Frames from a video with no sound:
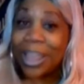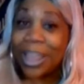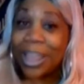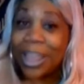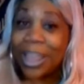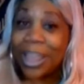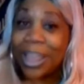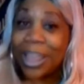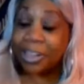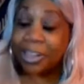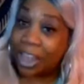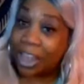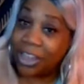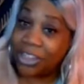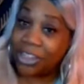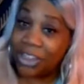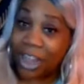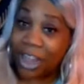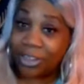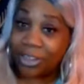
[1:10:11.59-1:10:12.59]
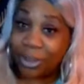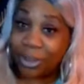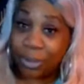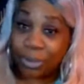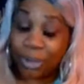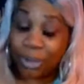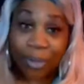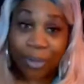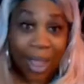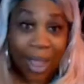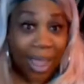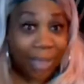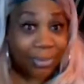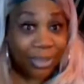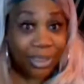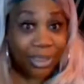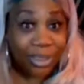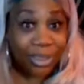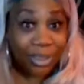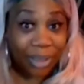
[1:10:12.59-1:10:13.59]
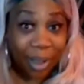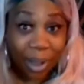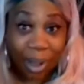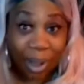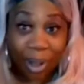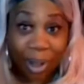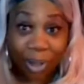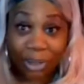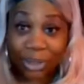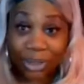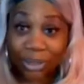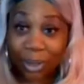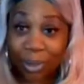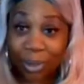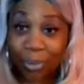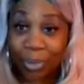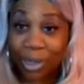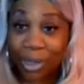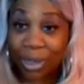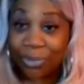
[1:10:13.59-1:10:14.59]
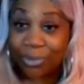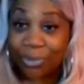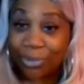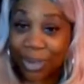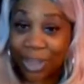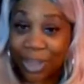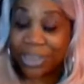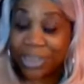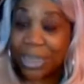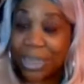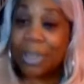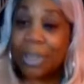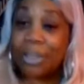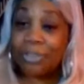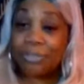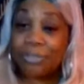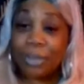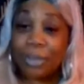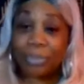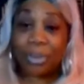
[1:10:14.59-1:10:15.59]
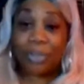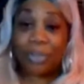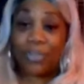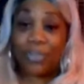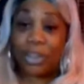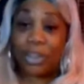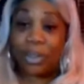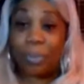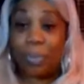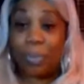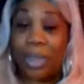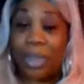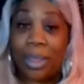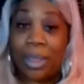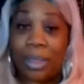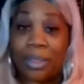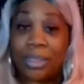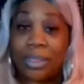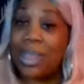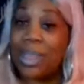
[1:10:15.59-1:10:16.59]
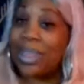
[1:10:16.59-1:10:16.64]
And in case y'all don't know, I have so many friends from the Philippines.